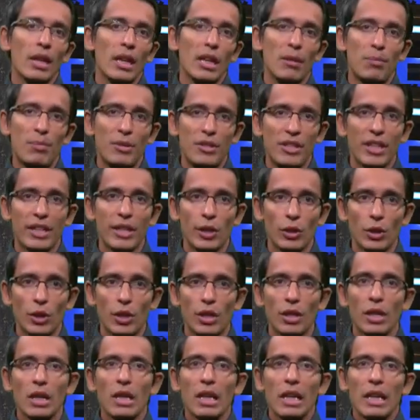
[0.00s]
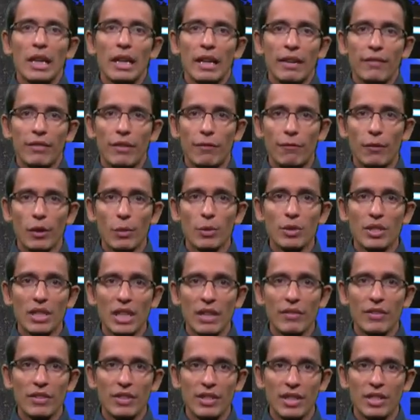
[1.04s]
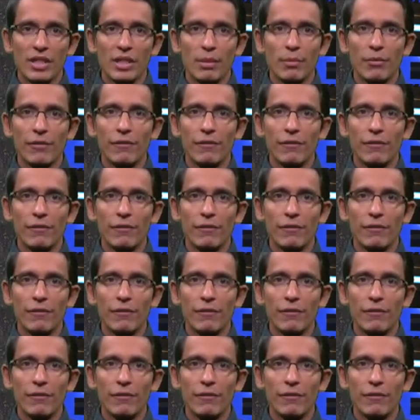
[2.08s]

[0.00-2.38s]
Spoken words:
In particular, the frequency of a system